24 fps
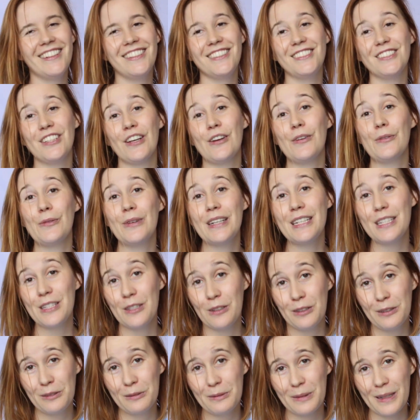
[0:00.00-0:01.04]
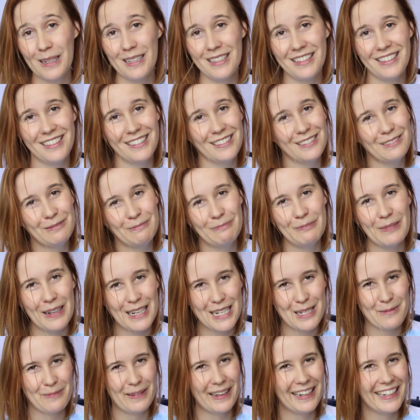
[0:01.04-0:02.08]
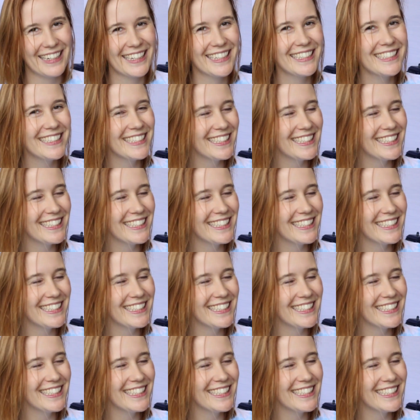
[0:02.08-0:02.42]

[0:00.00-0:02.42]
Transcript: So week 2 was much better.